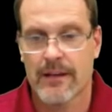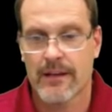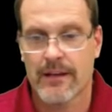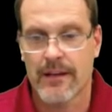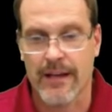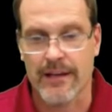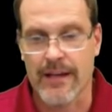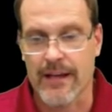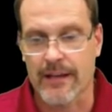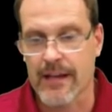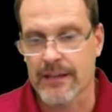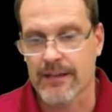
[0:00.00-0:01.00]
and
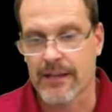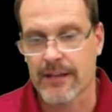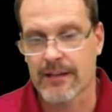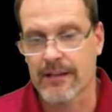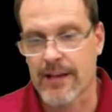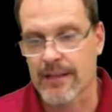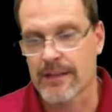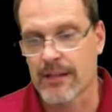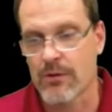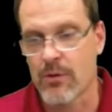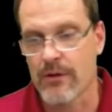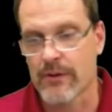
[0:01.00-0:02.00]
I I think I think
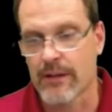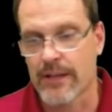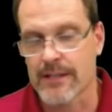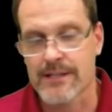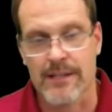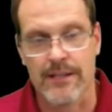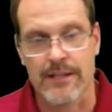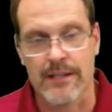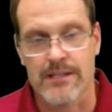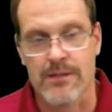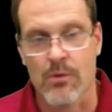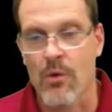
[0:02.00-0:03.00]
whoever gets it
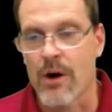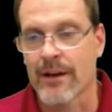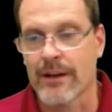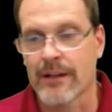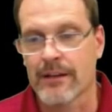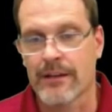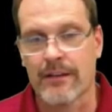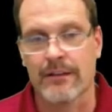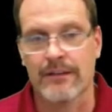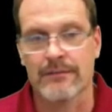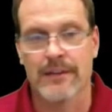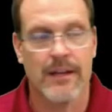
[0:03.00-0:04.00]
needs to want it
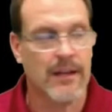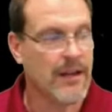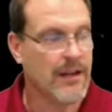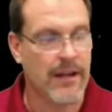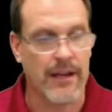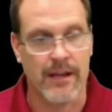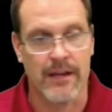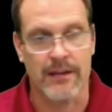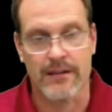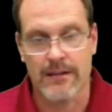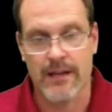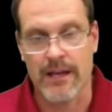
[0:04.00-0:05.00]
and
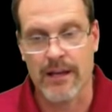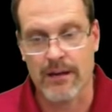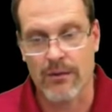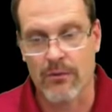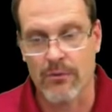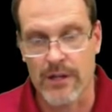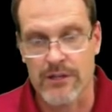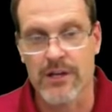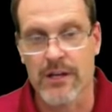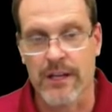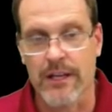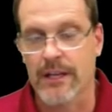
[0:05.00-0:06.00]
and and is
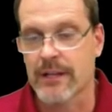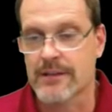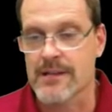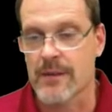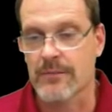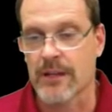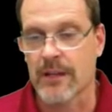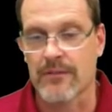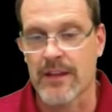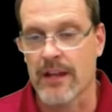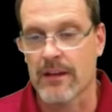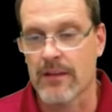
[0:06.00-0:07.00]
going to get something if
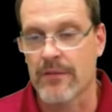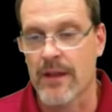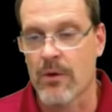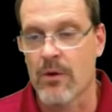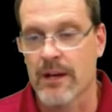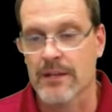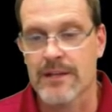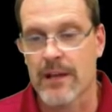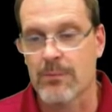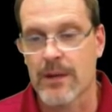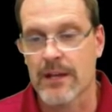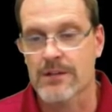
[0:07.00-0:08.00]
they if they want to
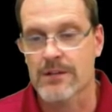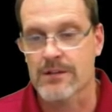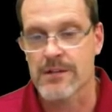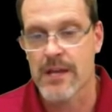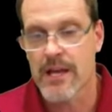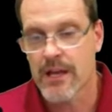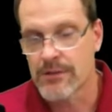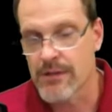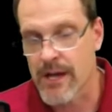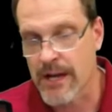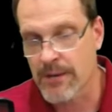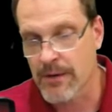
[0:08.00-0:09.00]
take pictures.
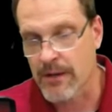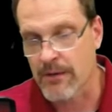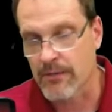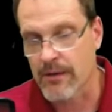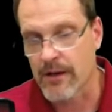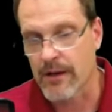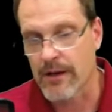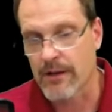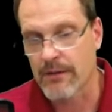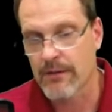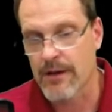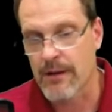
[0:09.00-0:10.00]
John, I'm gonna uh, I'm